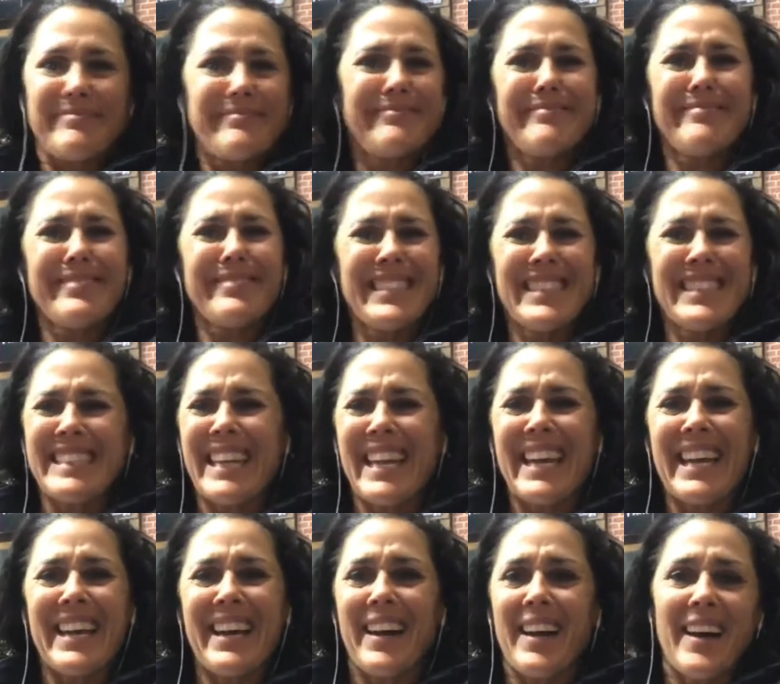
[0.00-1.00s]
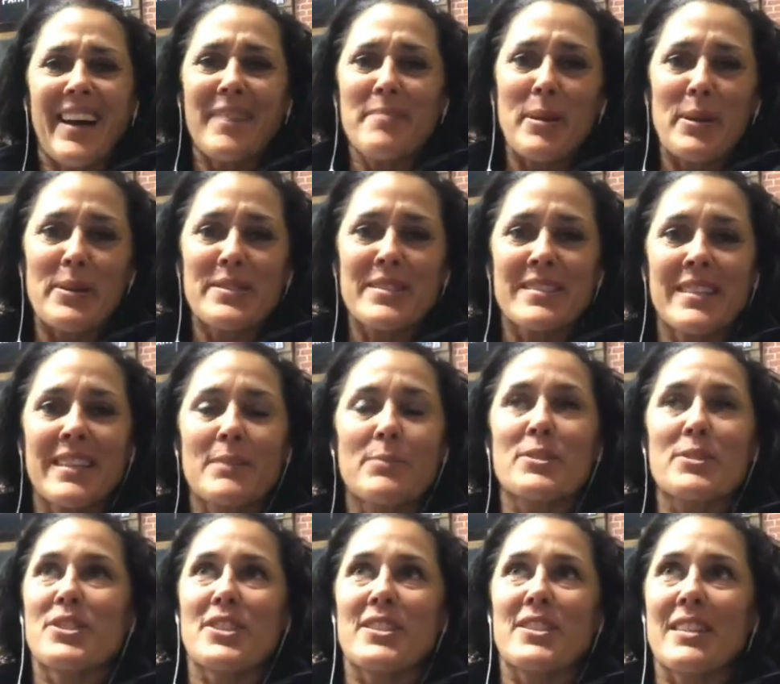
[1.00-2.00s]
I personally was
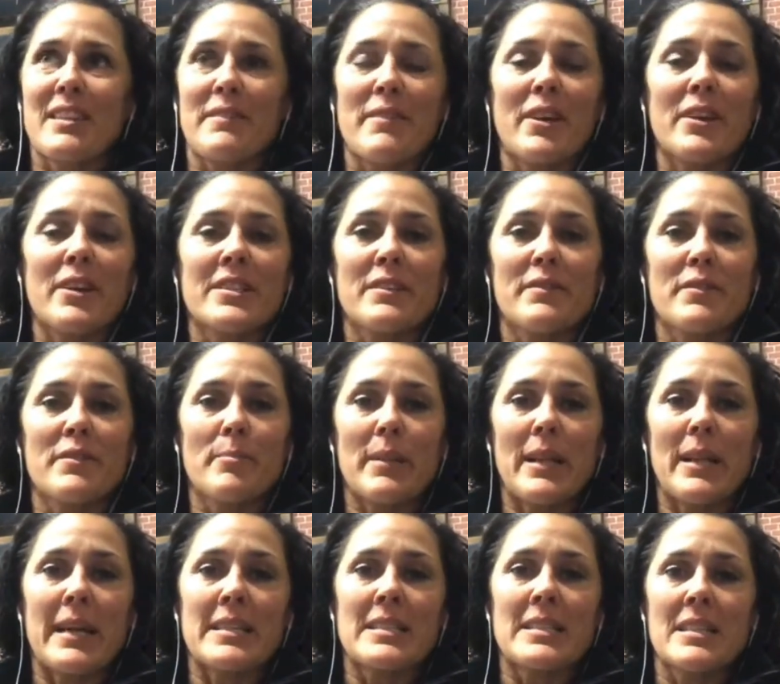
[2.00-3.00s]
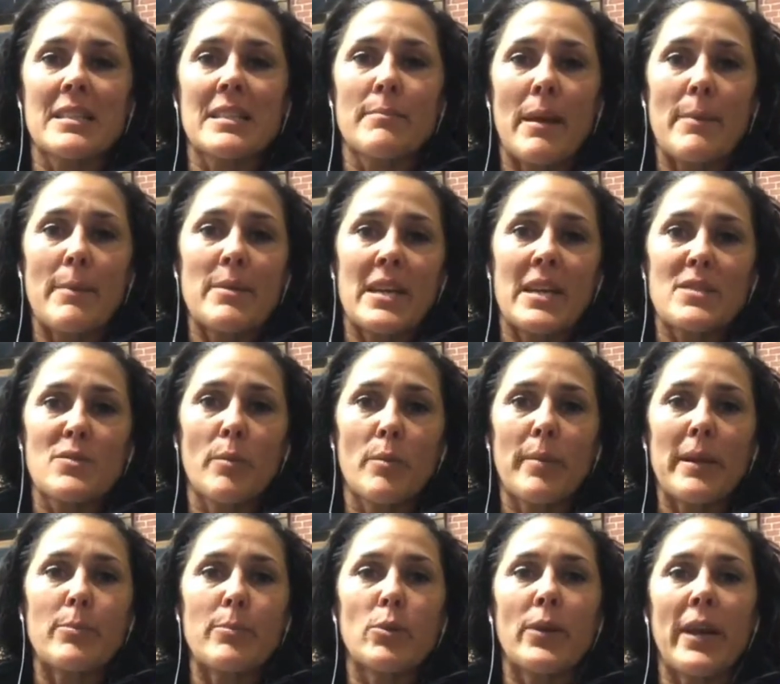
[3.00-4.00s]
just in a very different place, and maybe that's what
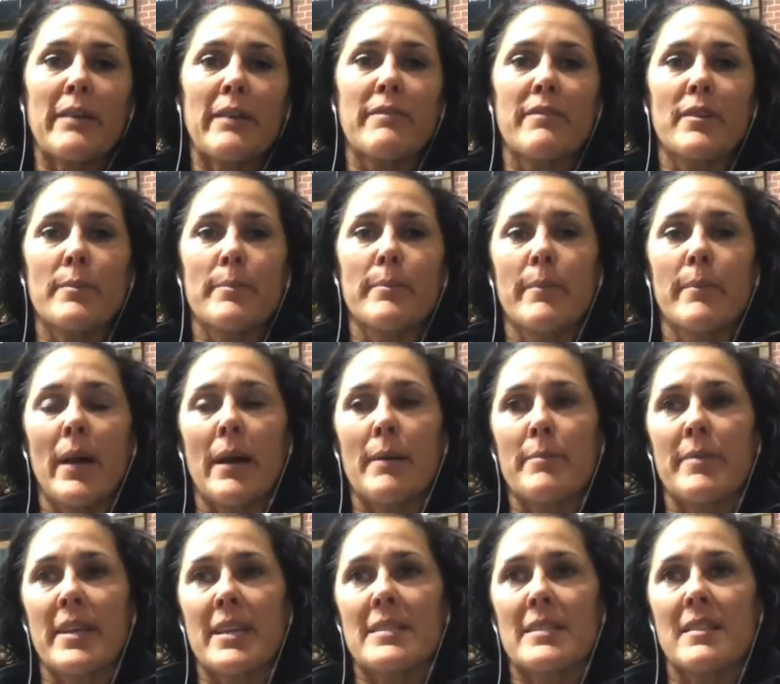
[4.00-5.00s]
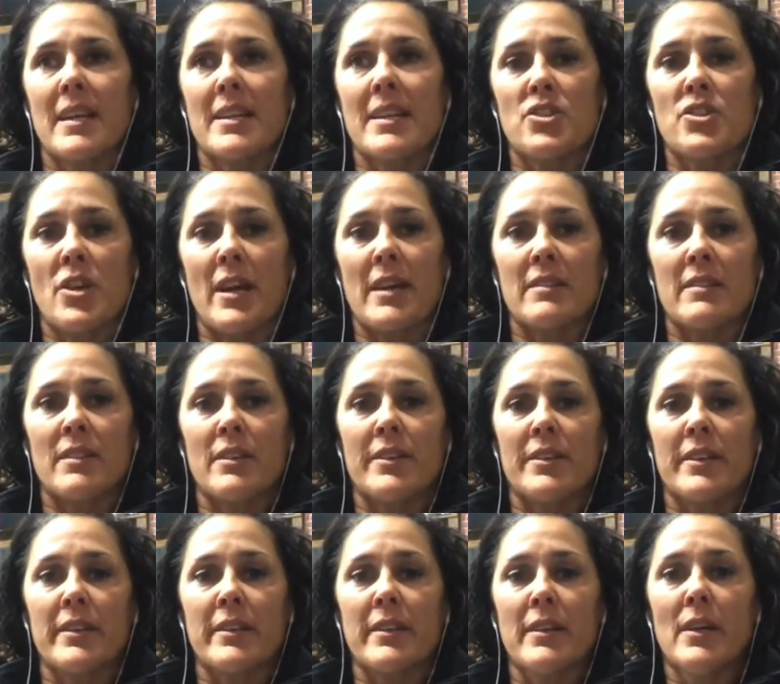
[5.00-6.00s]
people get from things like triathlon.
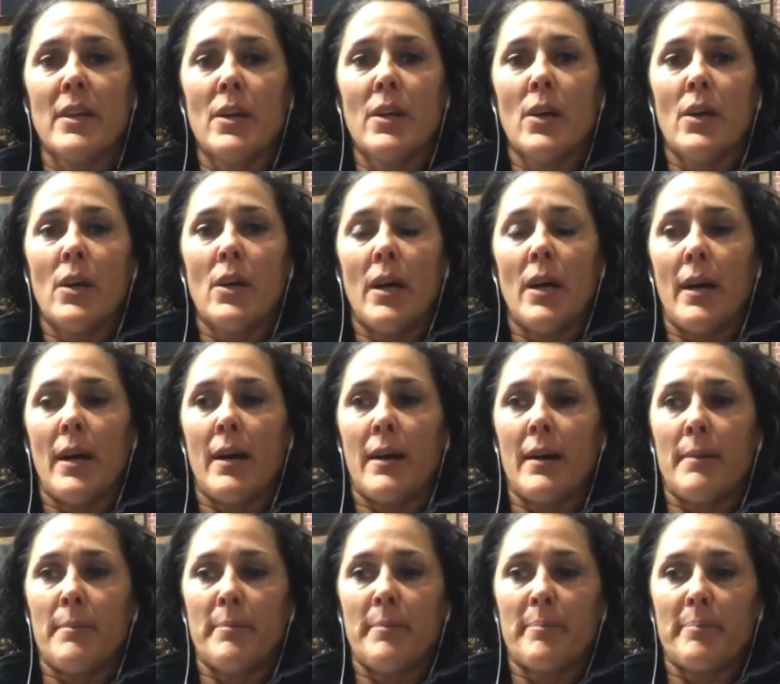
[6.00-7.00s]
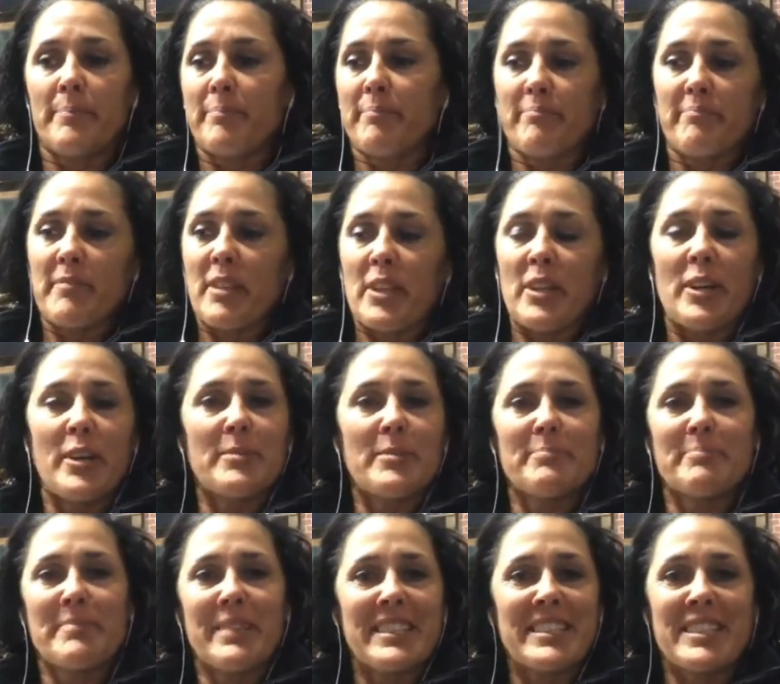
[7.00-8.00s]
And don't know.
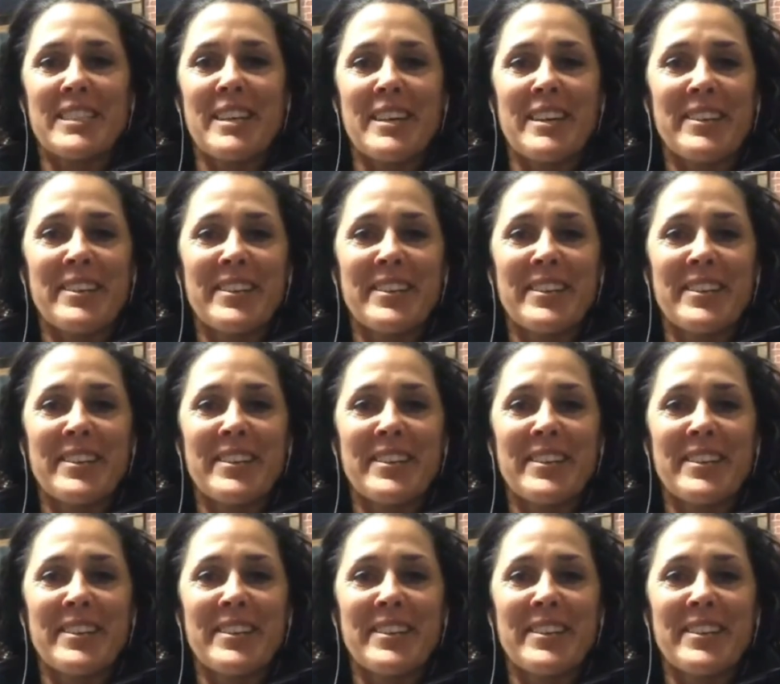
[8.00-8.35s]
I don't know.